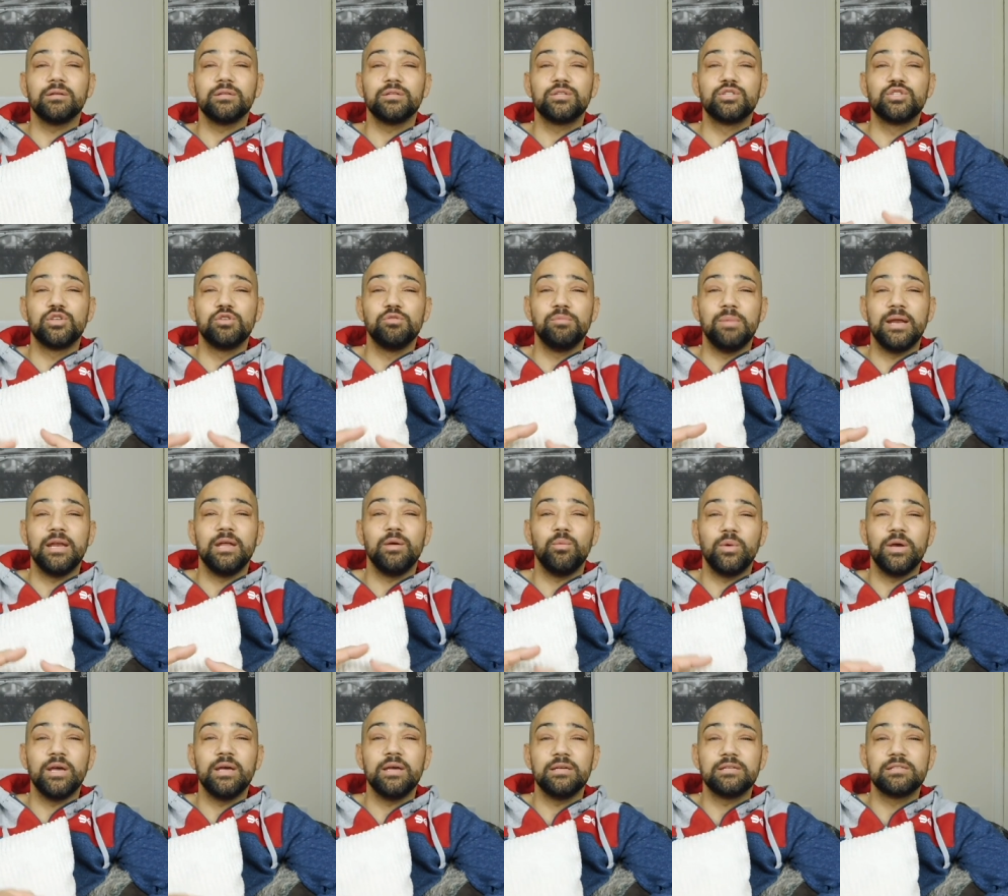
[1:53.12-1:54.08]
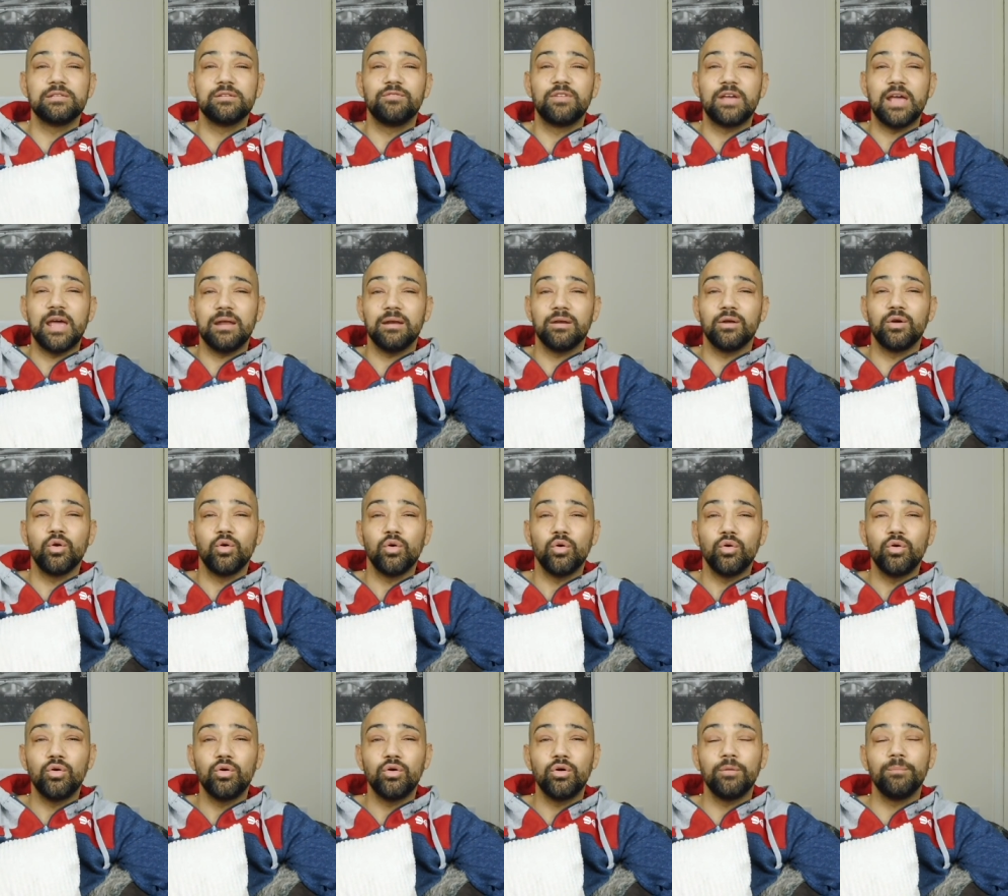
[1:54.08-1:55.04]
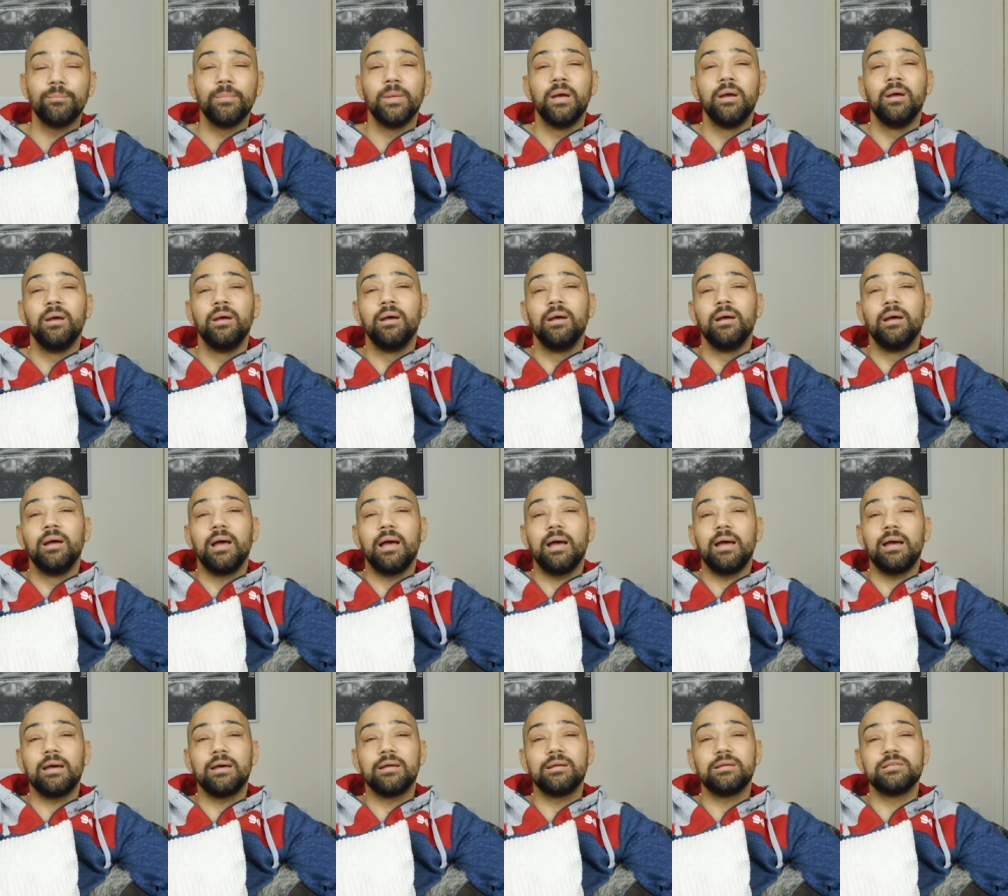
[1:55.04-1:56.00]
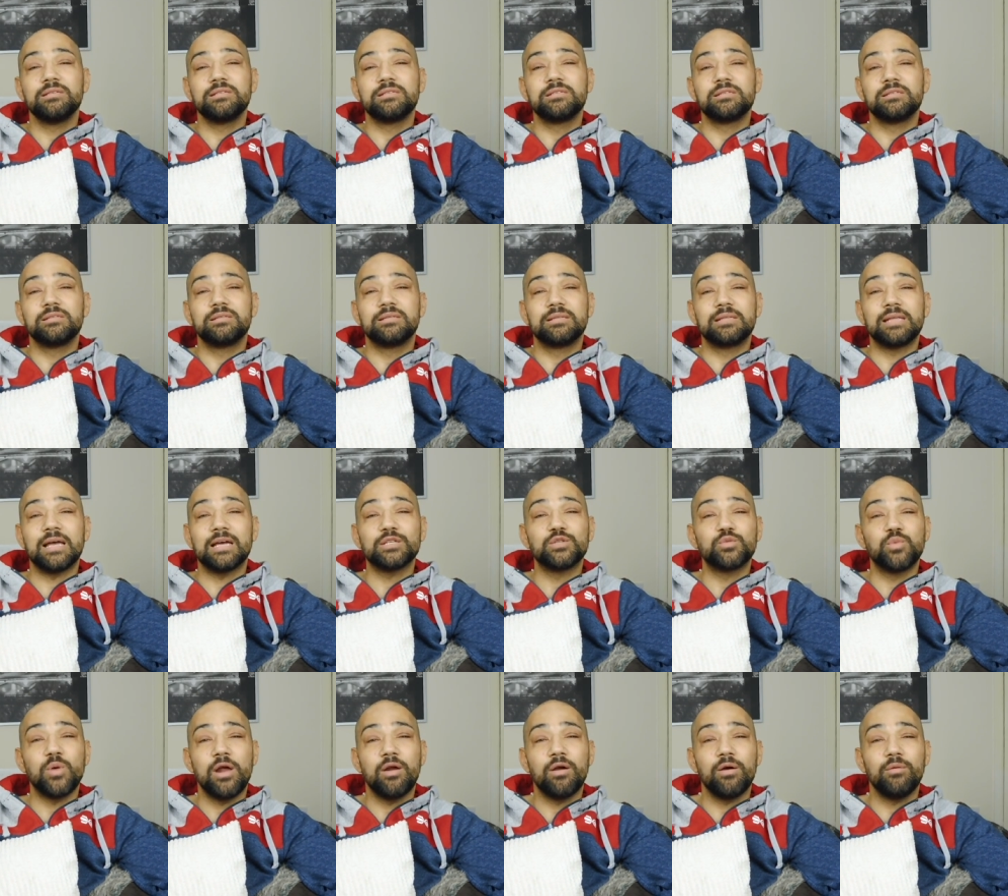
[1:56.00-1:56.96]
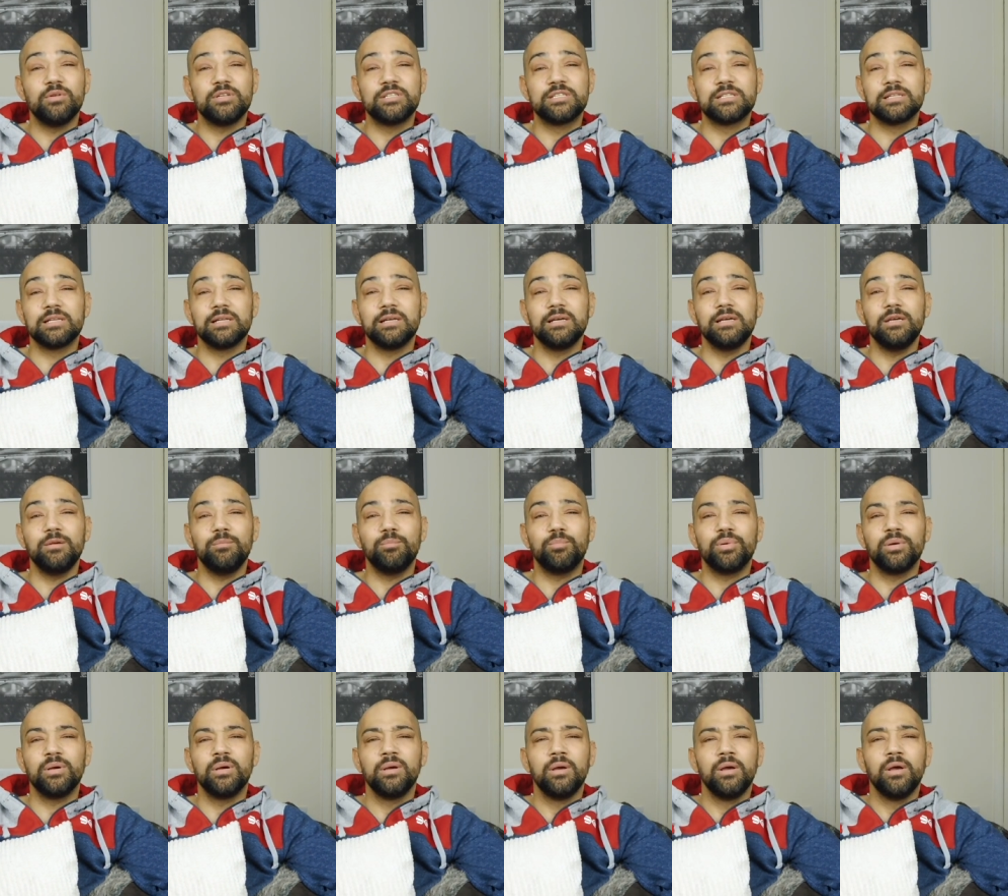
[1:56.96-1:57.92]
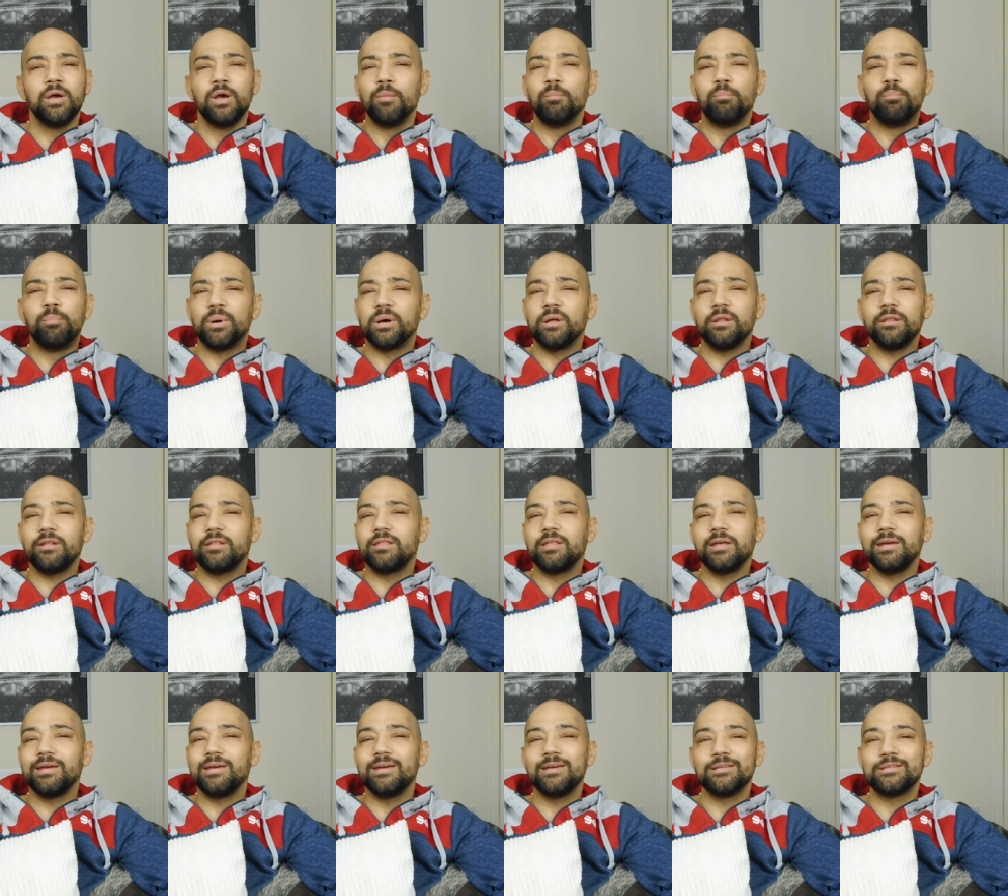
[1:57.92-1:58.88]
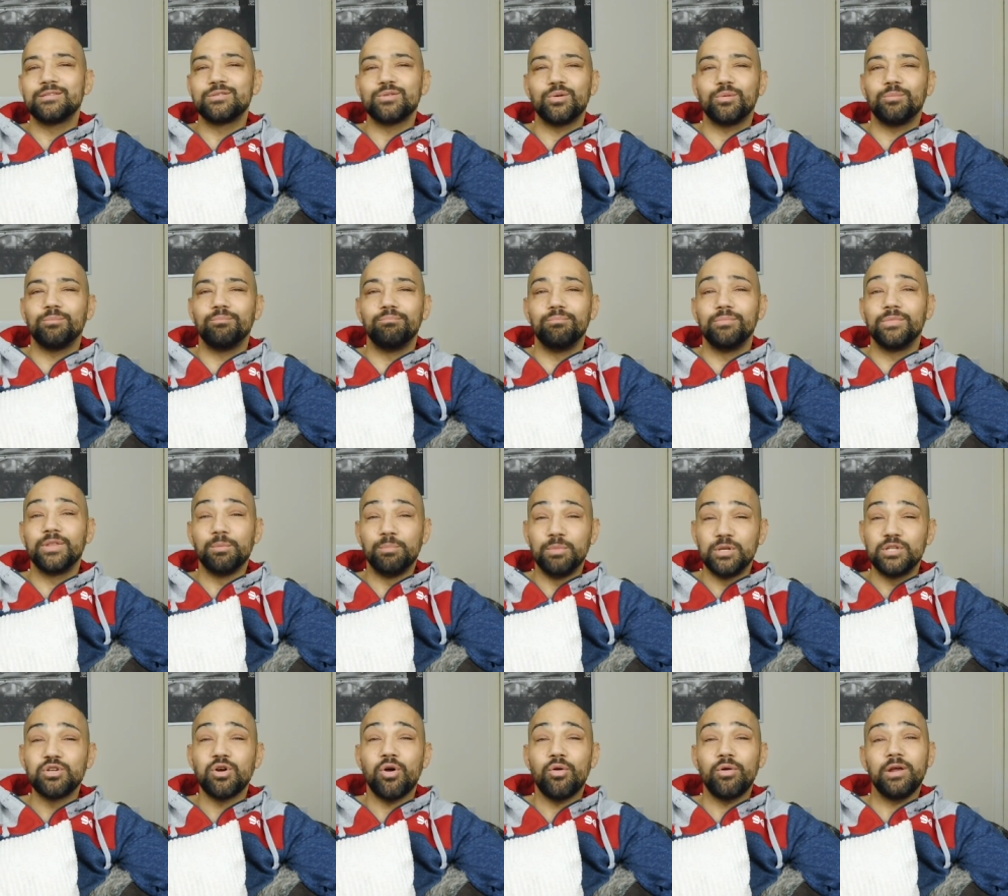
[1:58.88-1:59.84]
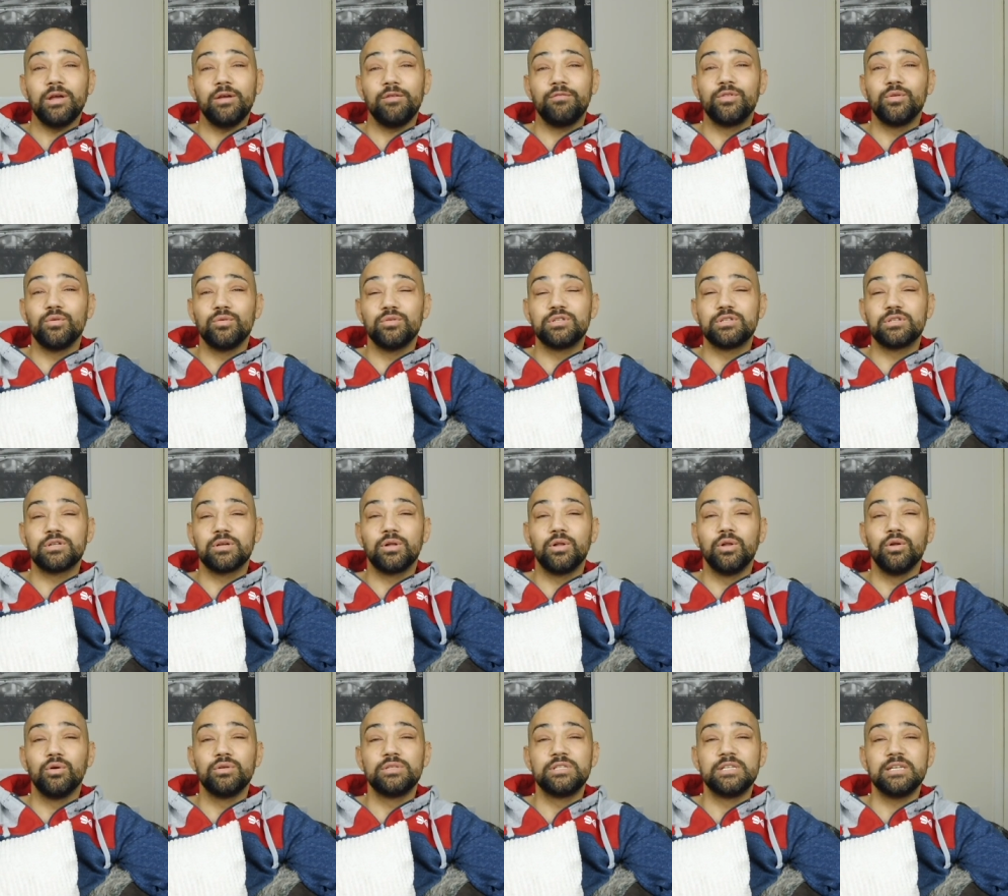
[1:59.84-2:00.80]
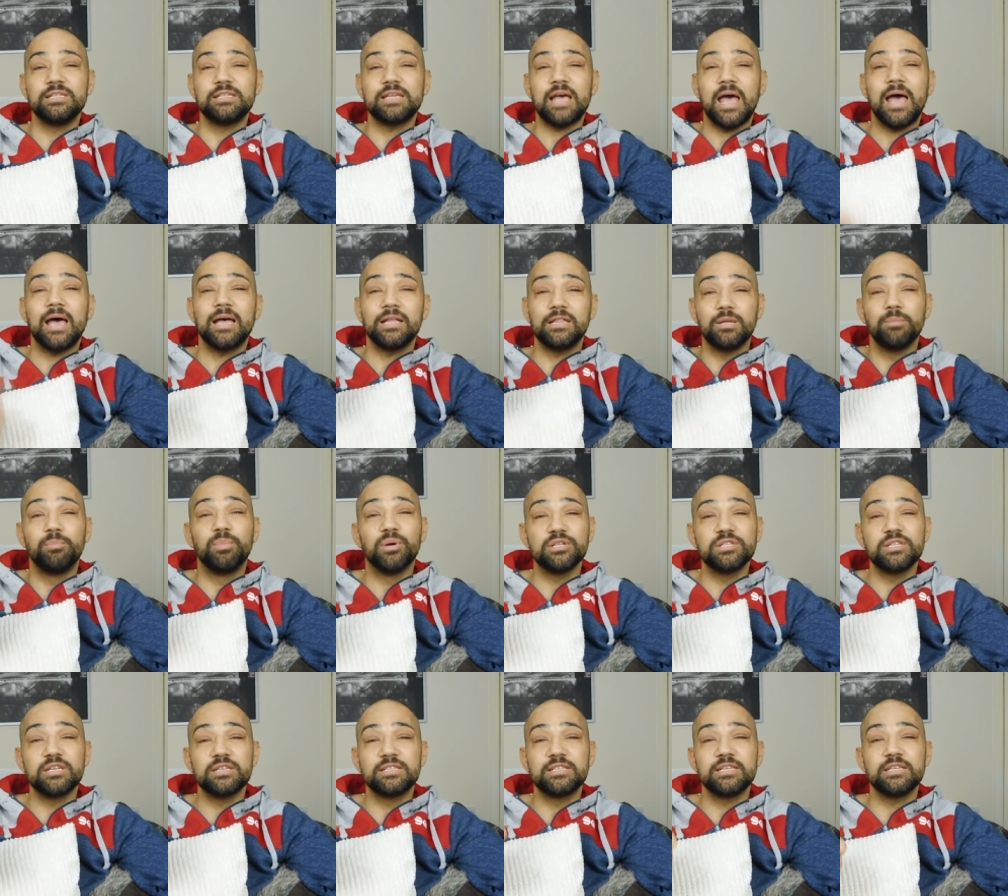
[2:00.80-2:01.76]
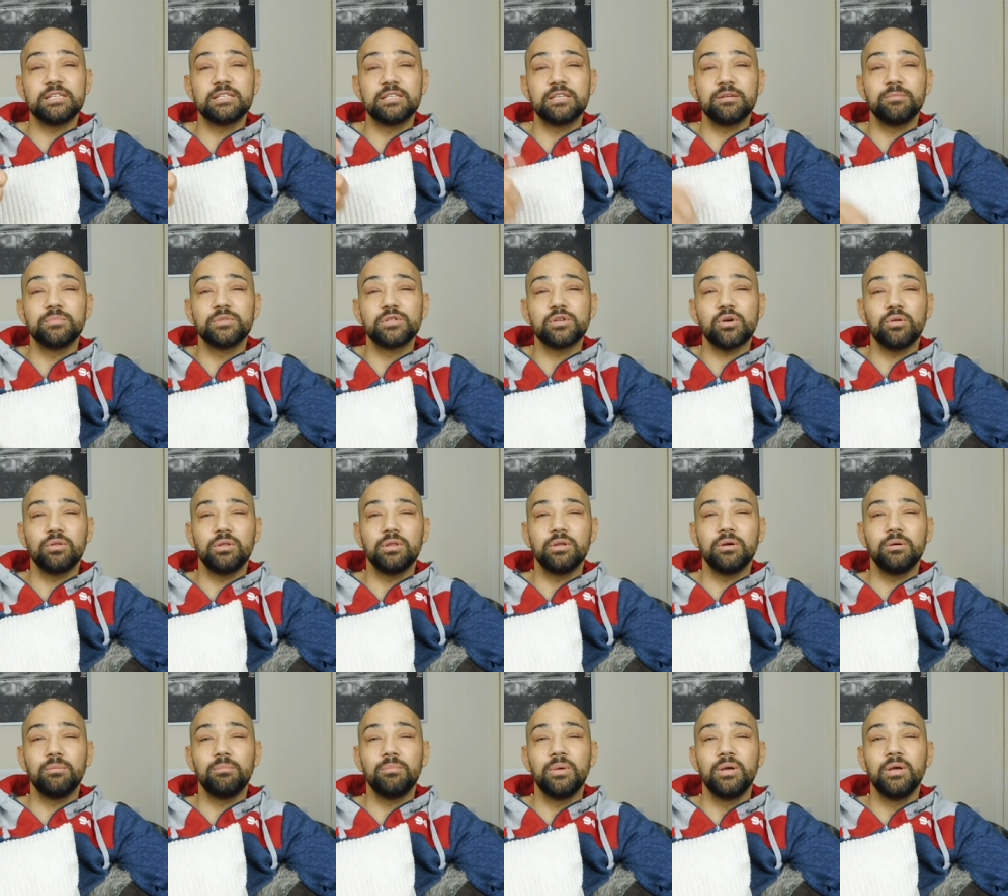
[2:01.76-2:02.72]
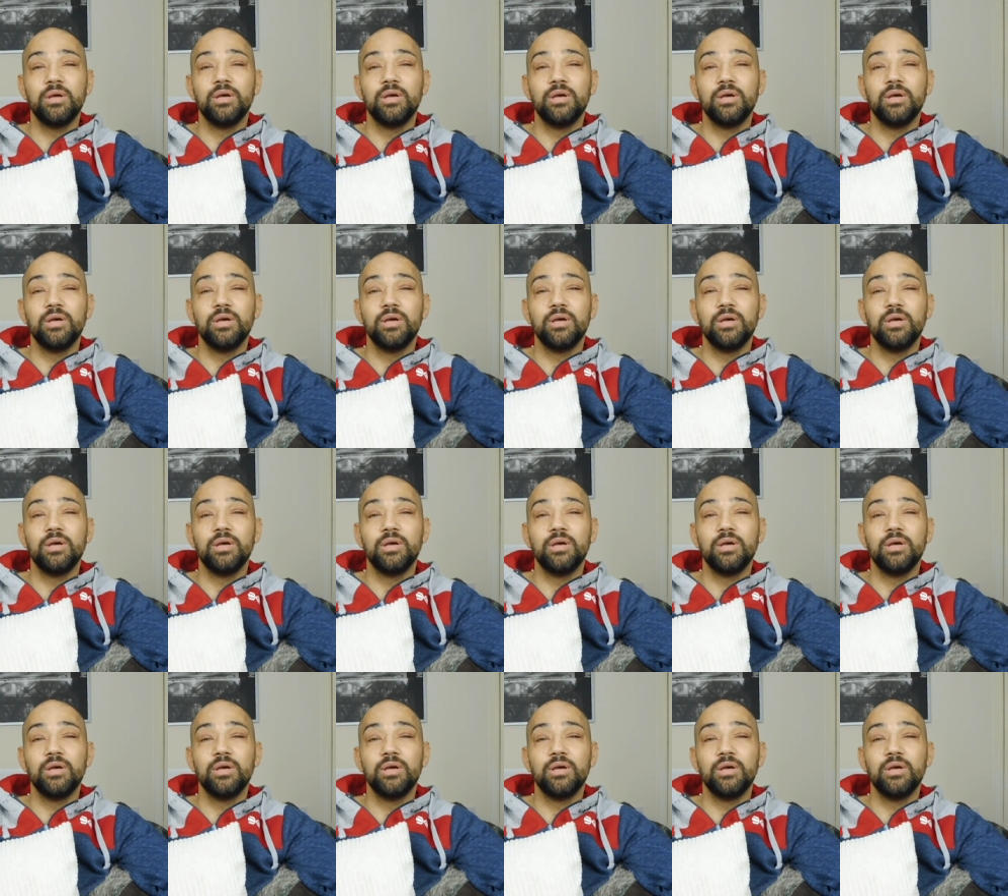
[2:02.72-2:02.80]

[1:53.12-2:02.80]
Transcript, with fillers: too many ways of getting caught. And that's where I would sleep. But the thing is, the majority of those closes had the buzzer systems on them,